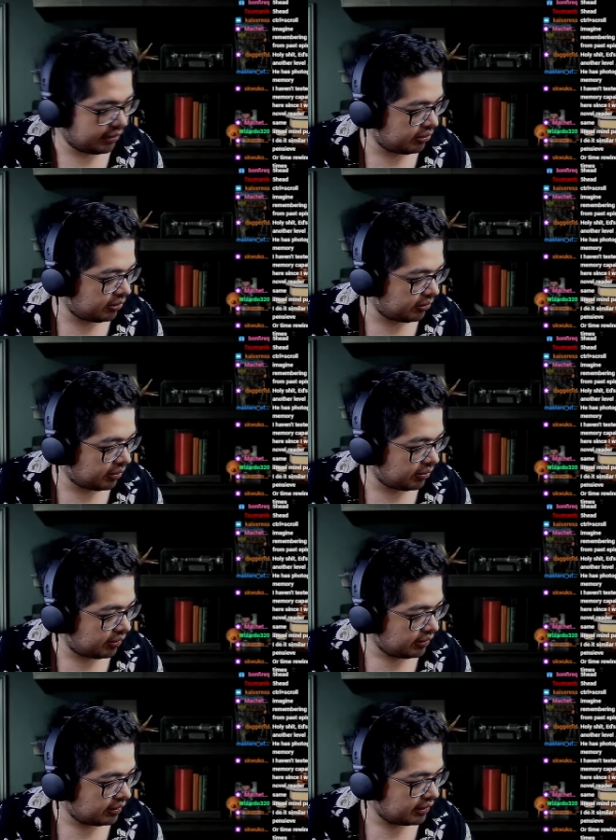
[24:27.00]
don't know,
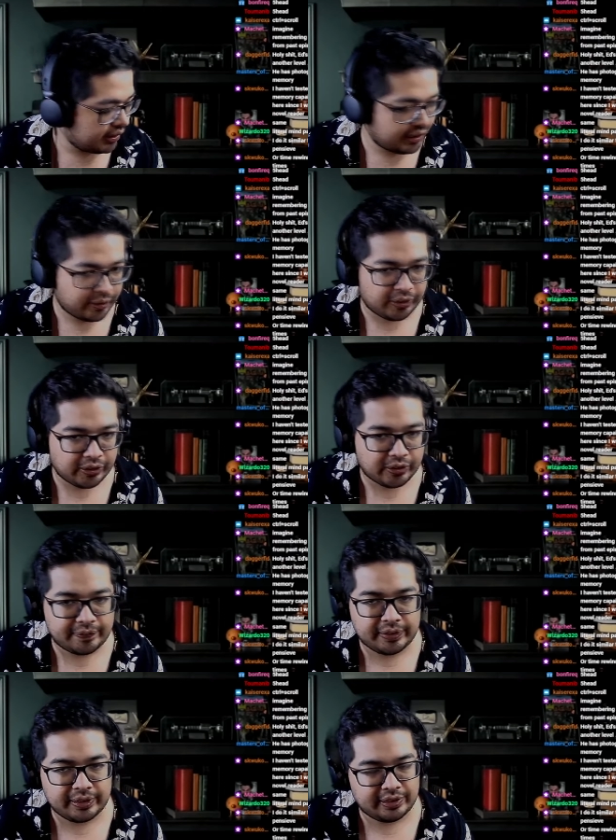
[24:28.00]
dude. I don't know
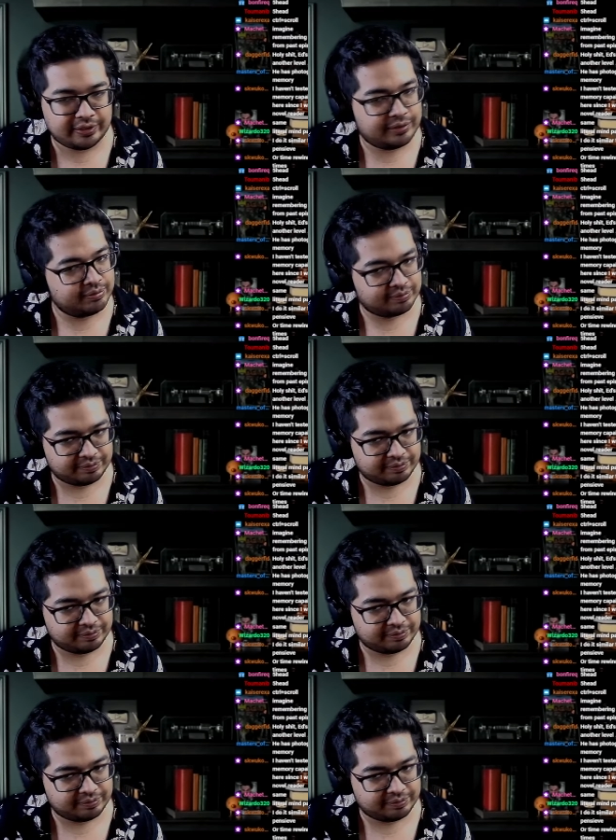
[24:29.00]
if it